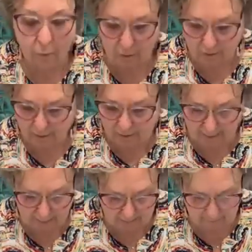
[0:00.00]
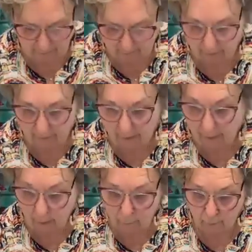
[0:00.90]
that was the last thing
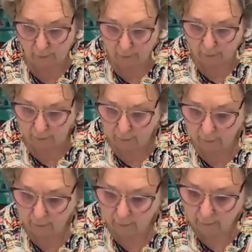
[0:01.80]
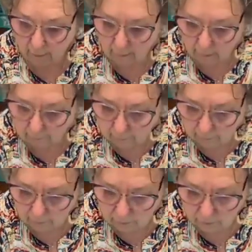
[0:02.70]
I brought in.
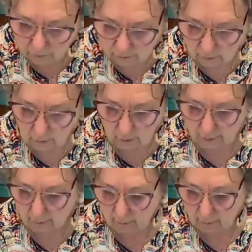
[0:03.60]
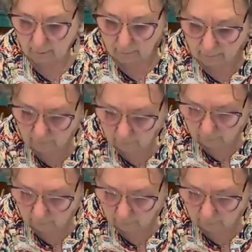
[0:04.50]
I'm going to use a lot of,